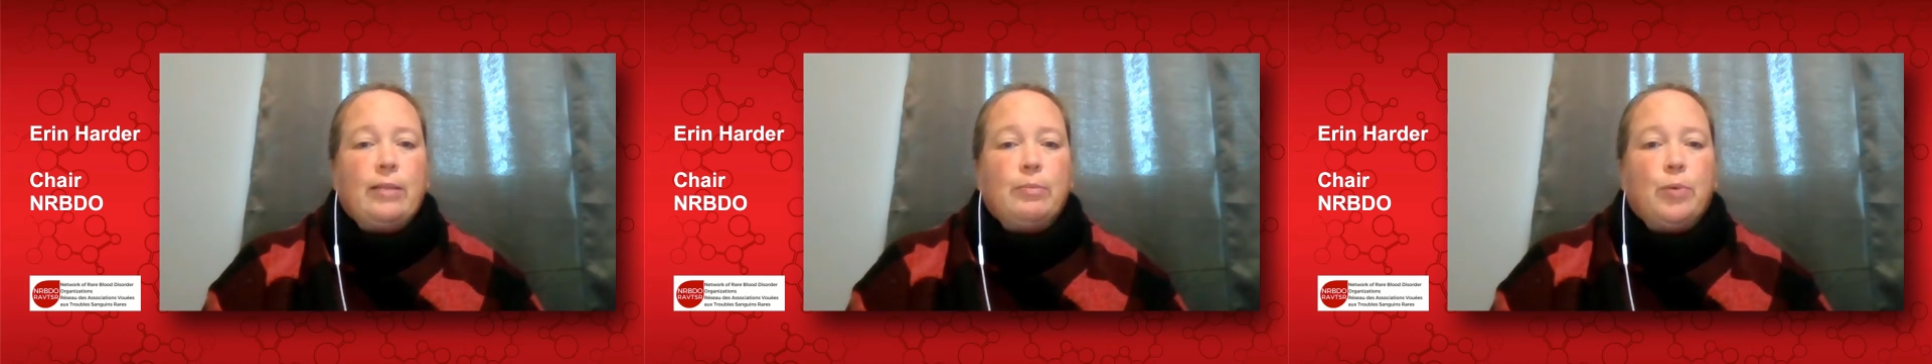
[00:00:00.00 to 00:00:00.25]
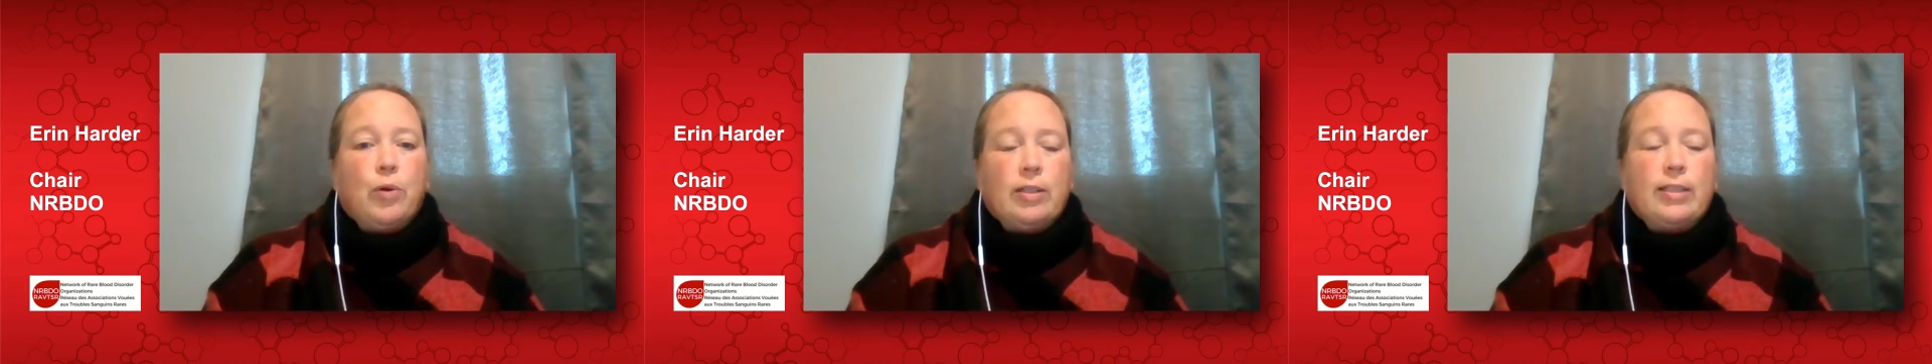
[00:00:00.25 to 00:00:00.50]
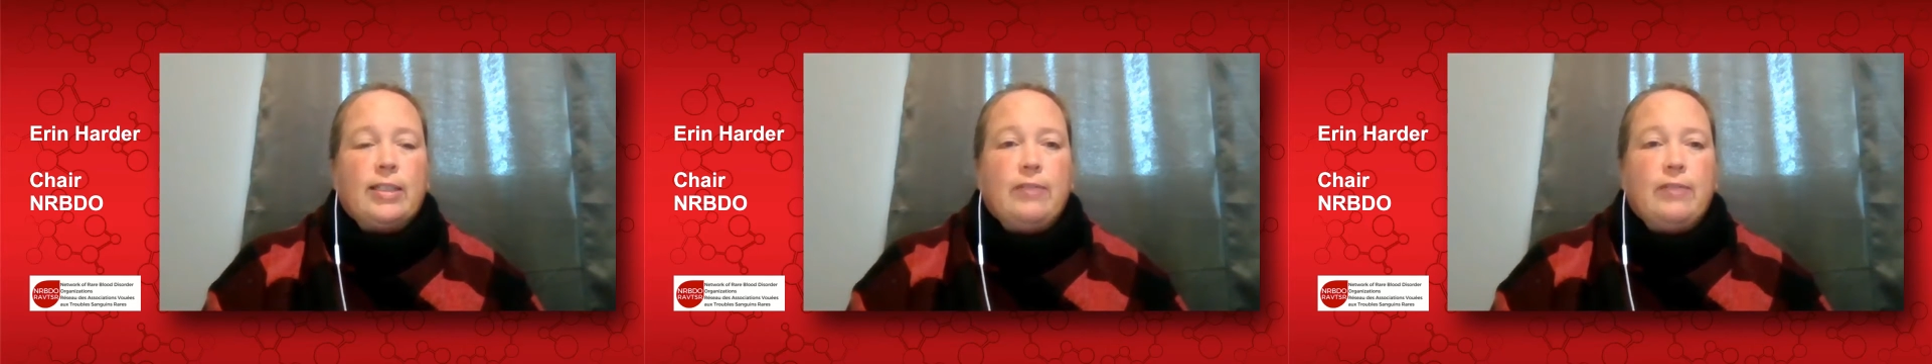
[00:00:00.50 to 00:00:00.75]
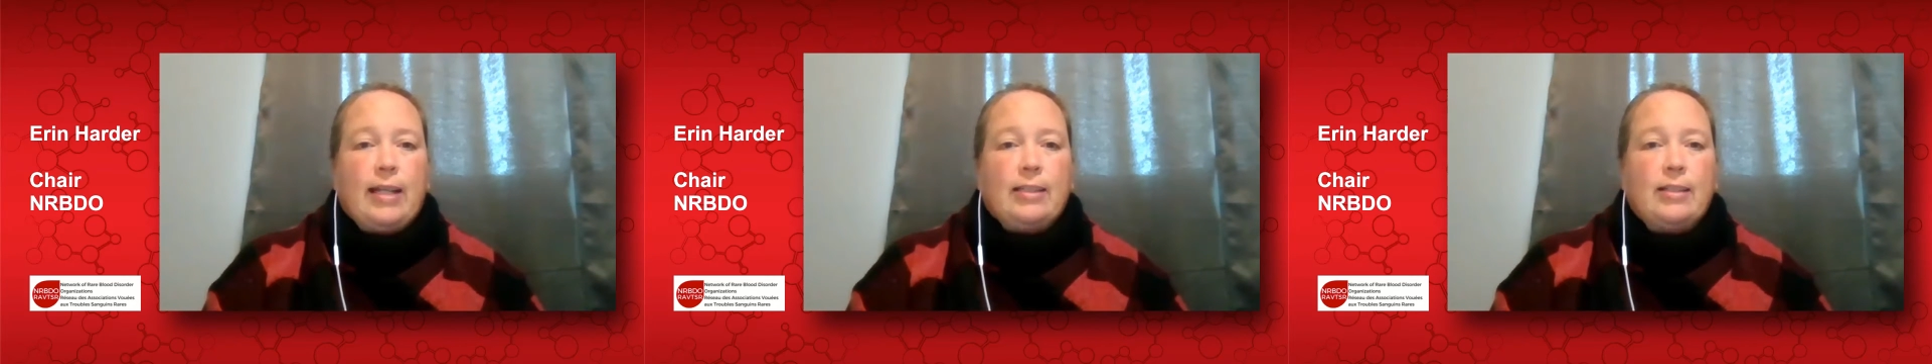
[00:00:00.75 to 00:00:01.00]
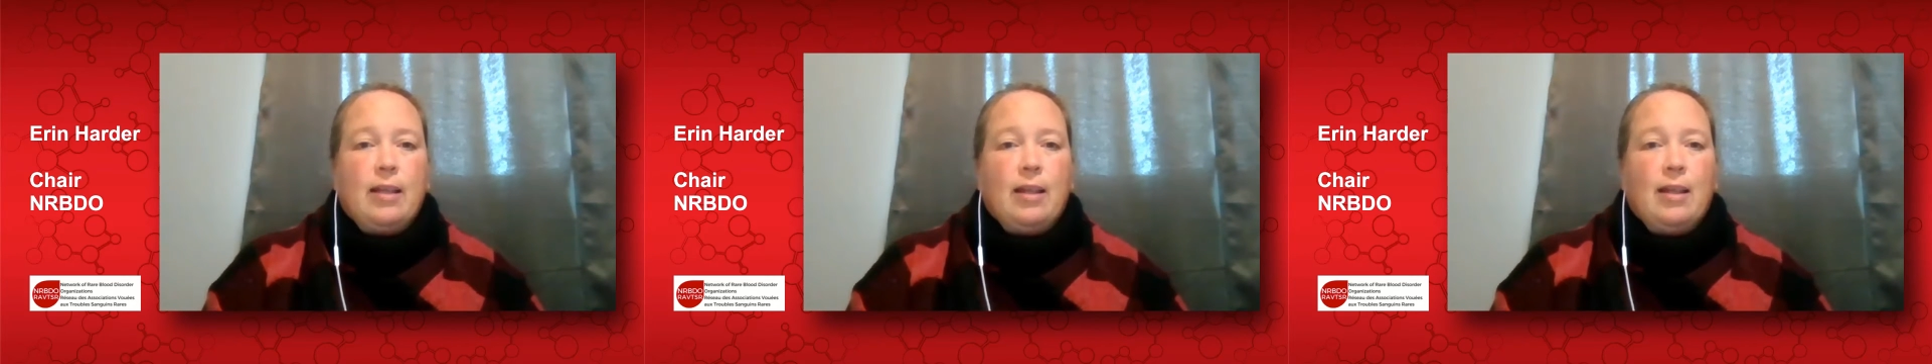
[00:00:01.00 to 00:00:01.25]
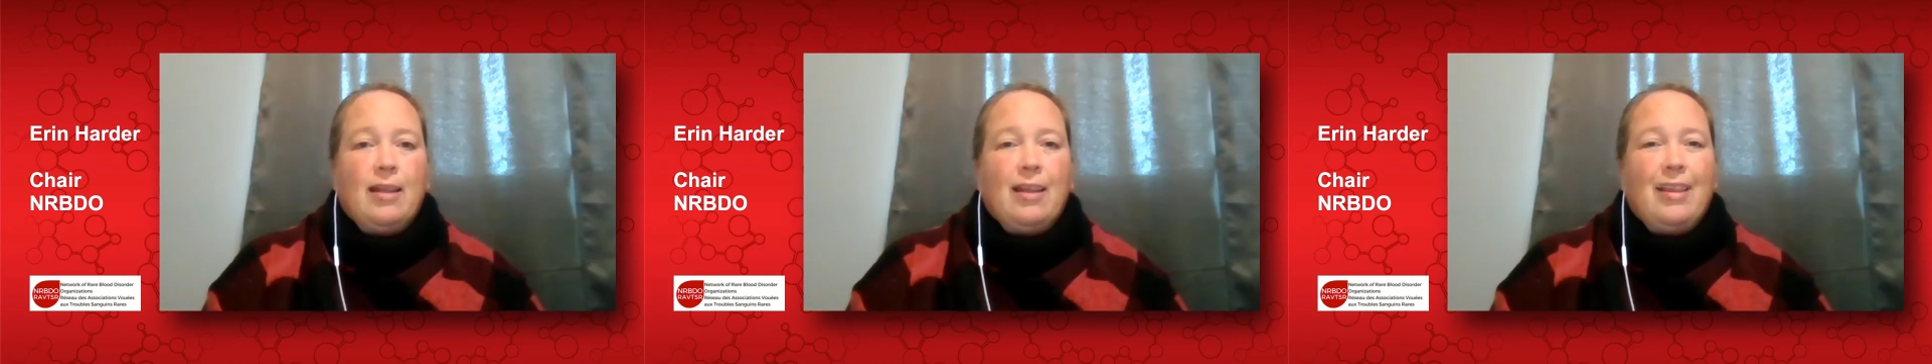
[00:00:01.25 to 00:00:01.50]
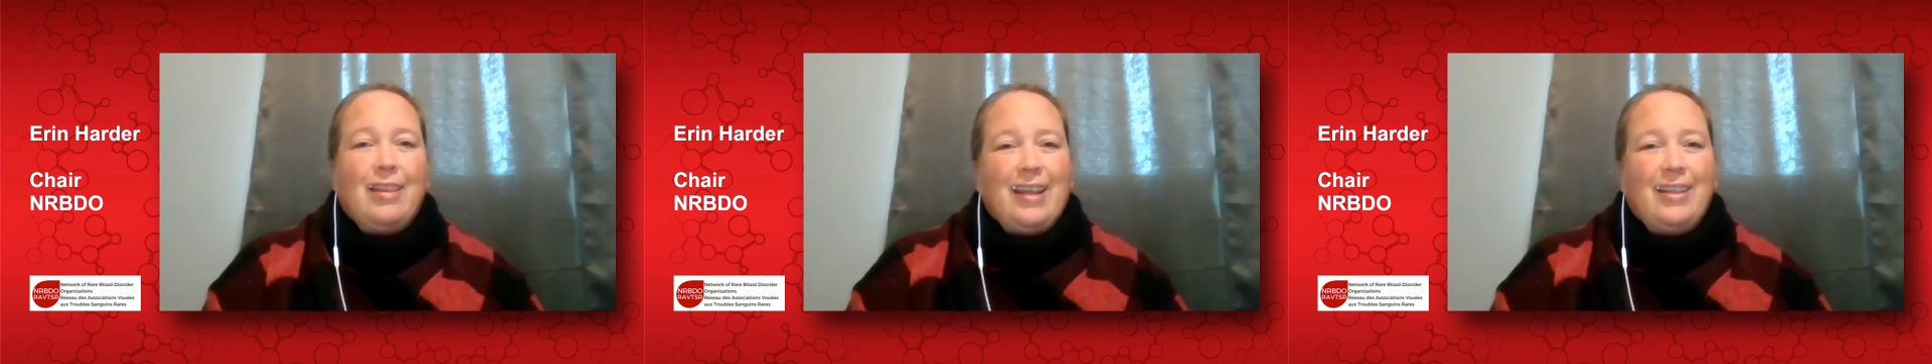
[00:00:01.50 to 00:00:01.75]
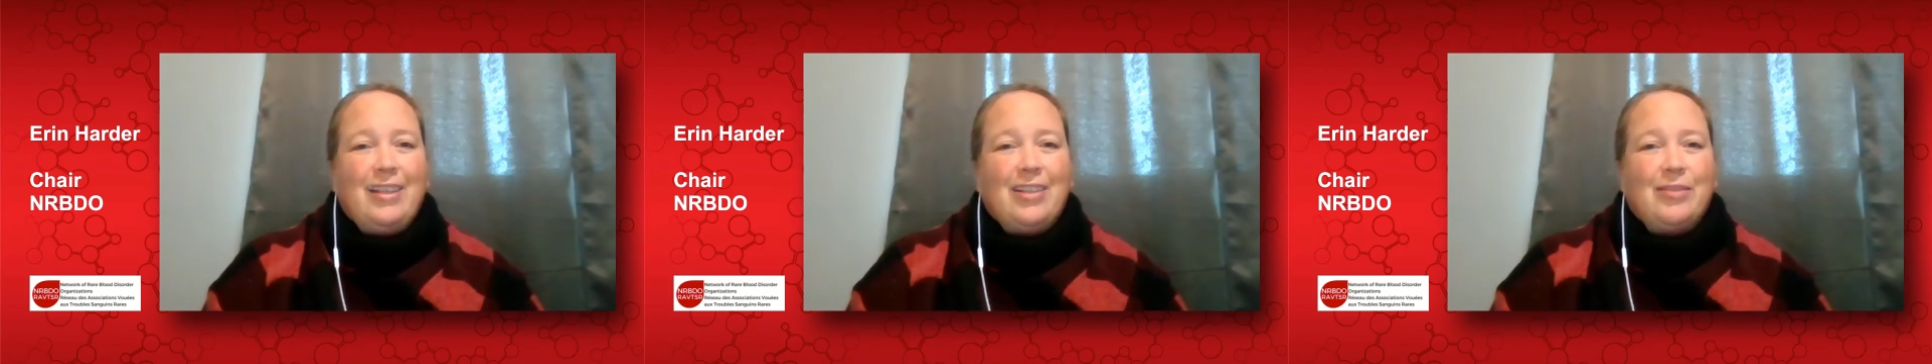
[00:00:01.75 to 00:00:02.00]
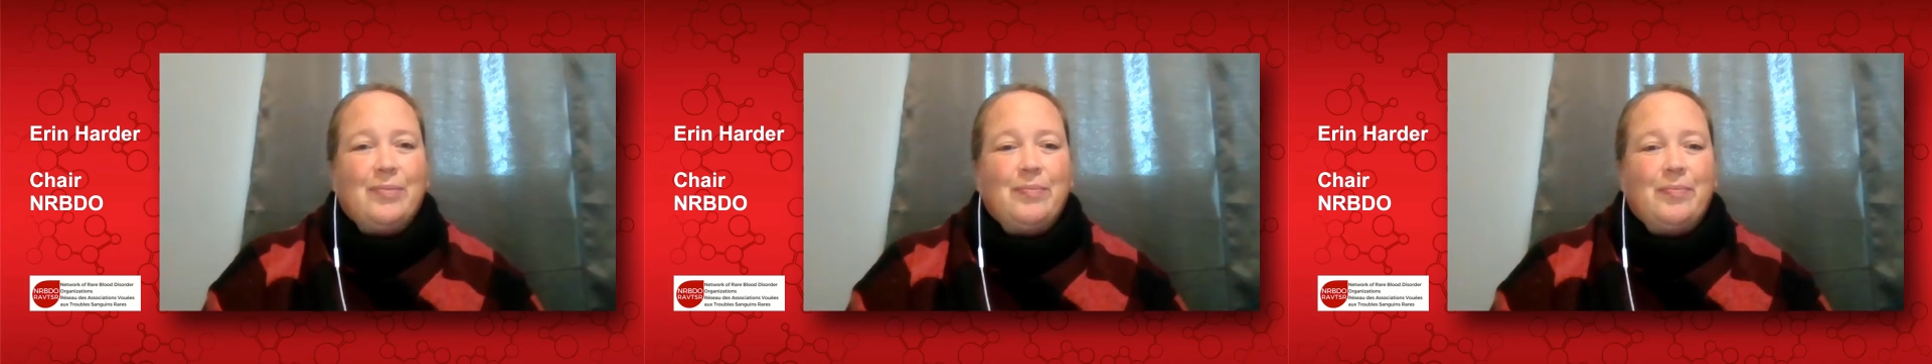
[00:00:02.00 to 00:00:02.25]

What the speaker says: important event. Thank you.